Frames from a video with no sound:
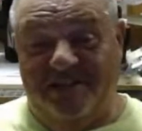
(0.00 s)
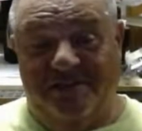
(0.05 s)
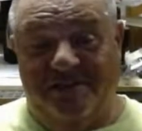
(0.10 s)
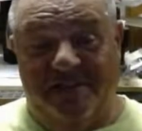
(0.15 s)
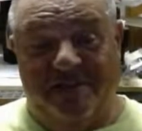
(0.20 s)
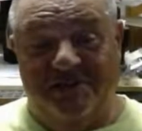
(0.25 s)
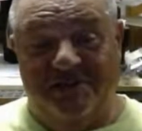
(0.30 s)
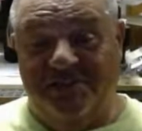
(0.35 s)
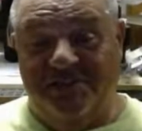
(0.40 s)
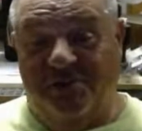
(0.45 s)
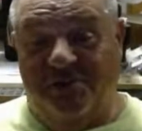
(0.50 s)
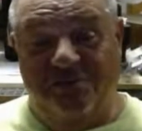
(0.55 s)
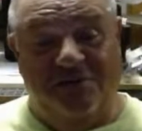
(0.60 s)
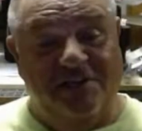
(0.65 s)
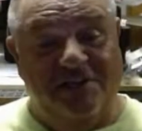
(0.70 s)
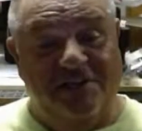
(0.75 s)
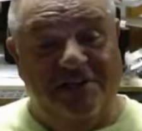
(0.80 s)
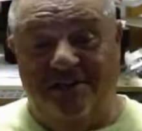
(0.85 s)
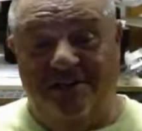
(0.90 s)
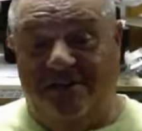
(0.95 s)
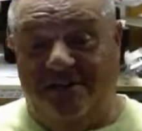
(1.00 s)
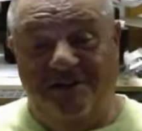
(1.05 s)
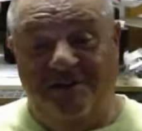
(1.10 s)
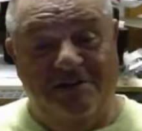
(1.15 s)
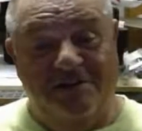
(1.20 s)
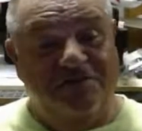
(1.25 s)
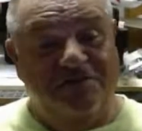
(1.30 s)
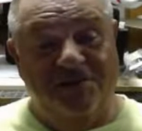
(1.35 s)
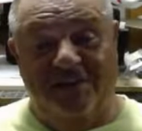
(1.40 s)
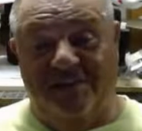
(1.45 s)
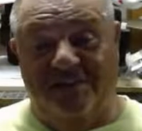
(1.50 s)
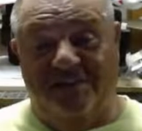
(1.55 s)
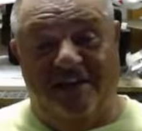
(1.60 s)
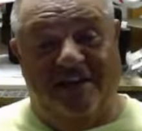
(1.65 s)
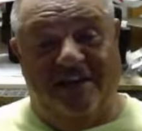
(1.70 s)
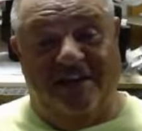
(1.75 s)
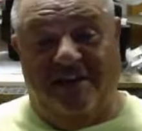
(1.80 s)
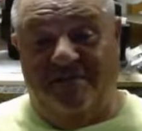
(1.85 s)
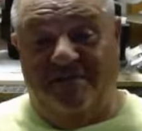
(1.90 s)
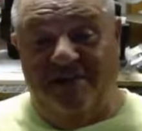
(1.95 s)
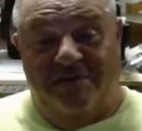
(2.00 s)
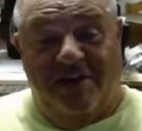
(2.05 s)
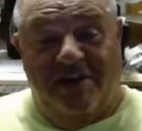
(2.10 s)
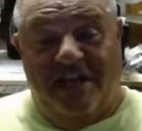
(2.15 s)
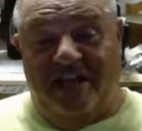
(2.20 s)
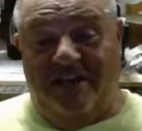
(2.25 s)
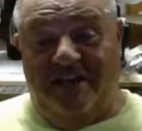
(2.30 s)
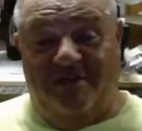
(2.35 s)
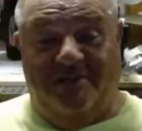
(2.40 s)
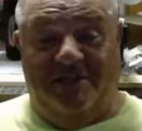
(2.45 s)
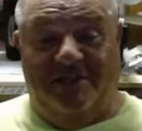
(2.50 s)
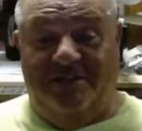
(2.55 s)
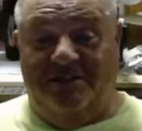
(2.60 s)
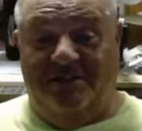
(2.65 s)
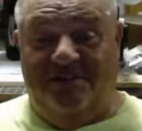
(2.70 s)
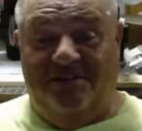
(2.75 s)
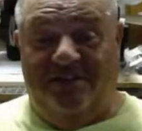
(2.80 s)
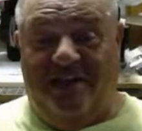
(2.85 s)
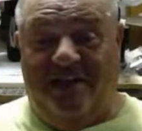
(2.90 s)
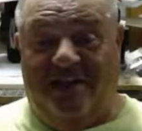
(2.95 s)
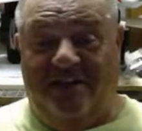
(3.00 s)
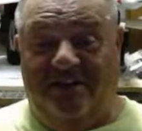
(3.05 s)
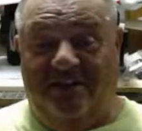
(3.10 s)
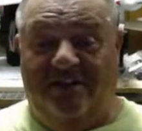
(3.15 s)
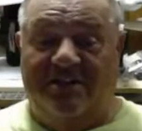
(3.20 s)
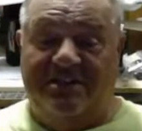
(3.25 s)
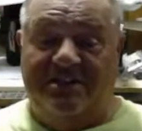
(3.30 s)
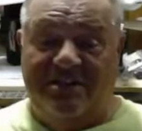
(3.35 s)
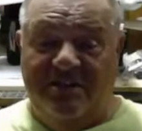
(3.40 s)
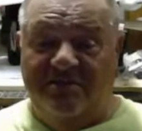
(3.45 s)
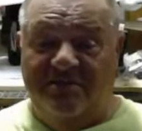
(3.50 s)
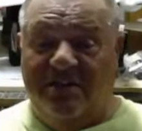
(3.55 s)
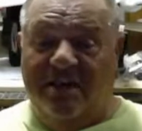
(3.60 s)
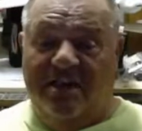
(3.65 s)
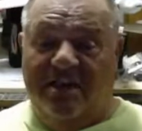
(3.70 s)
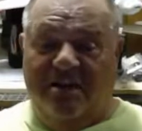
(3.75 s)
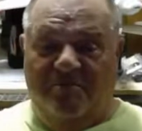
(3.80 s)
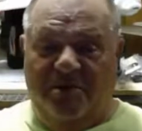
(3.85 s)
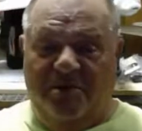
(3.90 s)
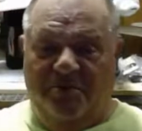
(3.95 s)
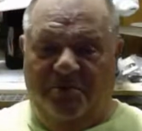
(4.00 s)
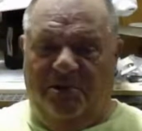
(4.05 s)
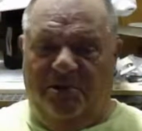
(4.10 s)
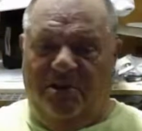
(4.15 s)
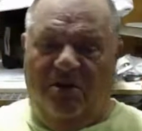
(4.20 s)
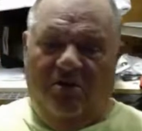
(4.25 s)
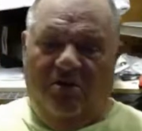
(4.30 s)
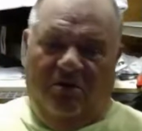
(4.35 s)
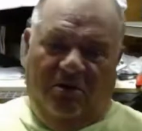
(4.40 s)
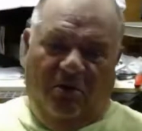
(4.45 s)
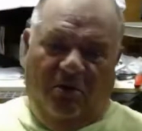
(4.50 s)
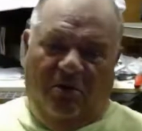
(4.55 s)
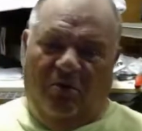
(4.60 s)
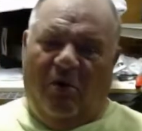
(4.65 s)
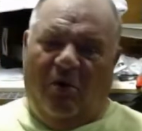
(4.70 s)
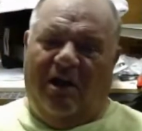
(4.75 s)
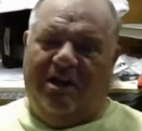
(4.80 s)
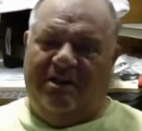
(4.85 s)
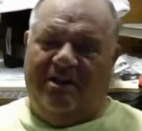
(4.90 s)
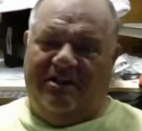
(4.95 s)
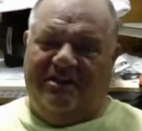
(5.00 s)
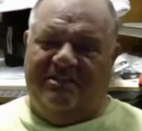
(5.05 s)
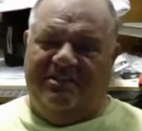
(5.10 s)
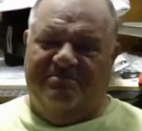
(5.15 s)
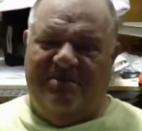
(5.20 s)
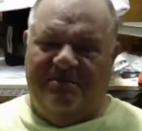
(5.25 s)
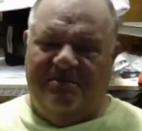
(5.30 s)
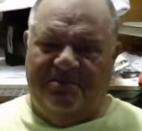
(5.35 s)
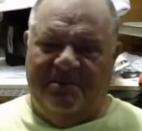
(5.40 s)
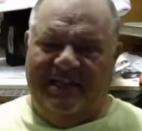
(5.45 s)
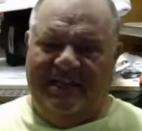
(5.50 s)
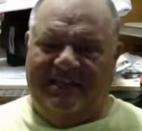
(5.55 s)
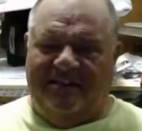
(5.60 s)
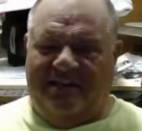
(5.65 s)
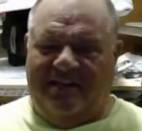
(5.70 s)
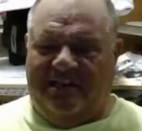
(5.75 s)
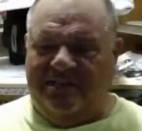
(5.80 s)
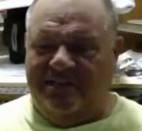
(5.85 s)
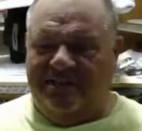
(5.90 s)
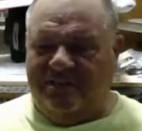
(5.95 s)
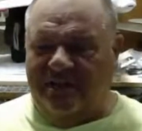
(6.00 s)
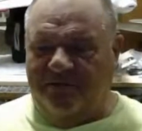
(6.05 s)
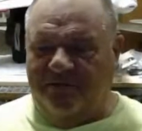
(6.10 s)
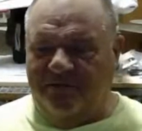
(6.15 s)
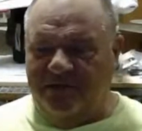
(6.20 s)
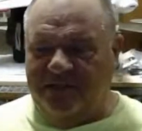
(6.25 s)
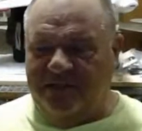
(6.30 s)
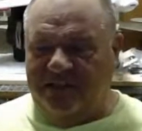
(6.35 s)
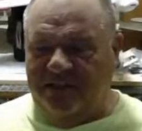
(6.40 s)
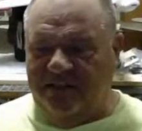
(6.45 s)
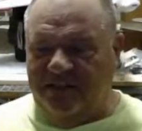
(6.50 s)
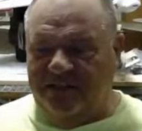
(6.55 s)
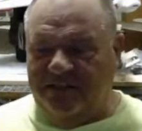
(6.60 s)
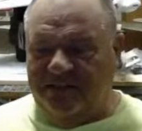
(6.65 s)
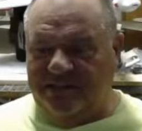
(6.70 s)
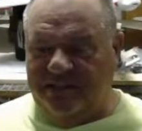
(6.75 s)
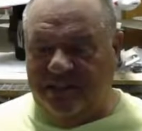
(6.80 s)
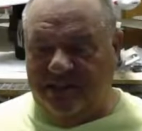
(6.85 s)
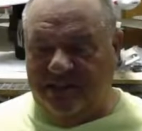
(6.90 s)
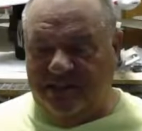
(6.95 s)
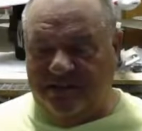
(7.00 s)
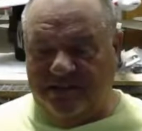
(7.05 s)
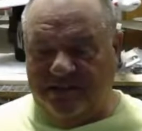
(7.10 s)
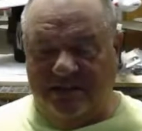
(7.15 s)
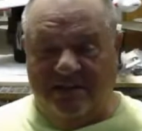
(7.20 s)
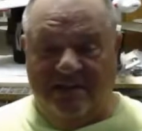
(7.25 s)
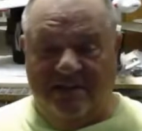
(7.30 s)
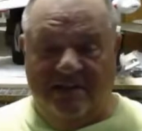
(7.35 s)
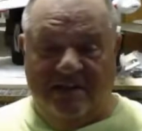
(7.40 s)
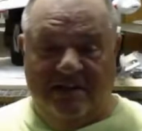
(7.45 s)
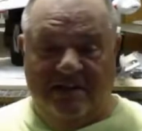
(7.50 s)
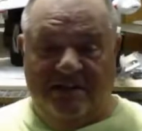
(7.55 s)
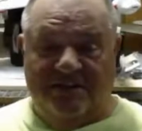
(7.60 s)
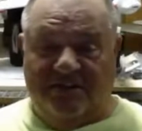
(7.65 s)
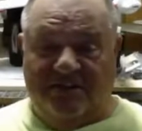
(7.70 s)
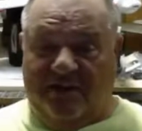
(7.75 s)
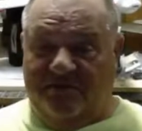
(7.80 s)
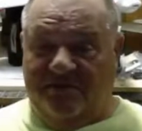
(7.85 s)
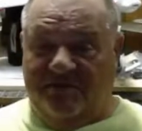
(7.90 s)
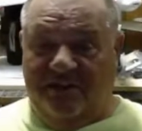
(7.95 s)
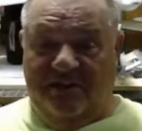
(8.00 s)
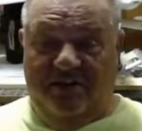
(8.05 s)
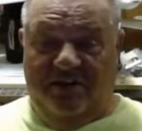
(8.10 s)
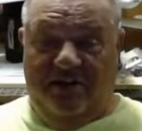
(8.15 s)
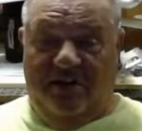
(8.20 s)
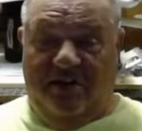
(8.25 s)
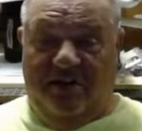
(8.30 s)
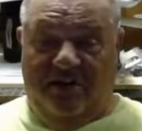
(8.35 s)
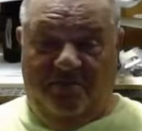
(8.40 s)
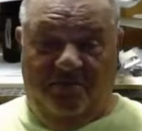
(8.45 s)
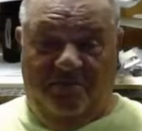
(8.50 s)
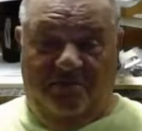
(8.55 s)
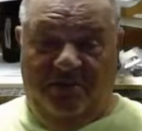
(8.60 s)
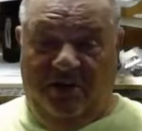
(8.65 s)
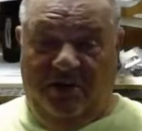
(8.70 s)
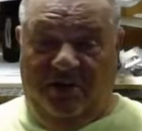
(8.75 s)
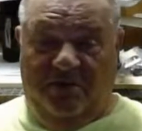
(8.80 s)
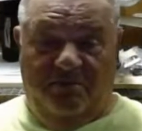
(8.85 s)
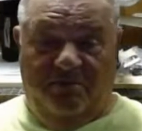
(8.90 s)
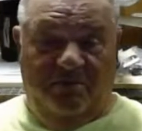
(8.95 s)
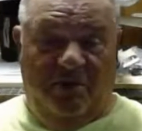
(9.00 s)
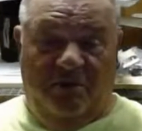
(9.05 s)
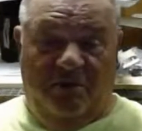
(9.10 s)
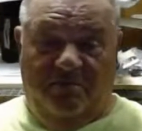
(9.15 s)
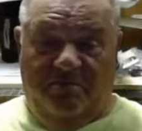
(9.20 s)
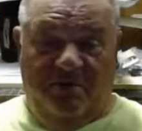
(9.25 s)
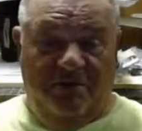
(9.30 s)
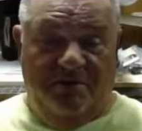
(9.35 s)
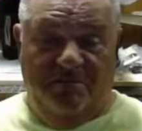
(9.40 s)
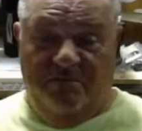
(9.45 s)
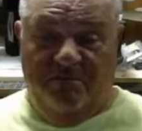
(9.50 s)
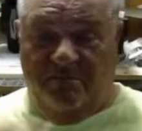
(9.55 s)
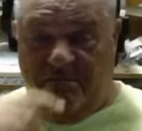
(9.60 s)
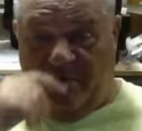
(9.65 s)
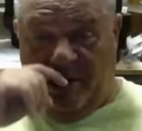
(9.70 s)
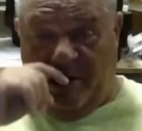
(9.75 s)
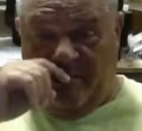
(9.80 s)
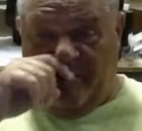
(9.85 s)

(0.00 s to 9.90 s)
That was so funny, though. I'll never forget that. I've never had anybody do that, you know, because people would go walk, because people had a lot of stuff for selling the tents. So I'm sitting there, you know, putting a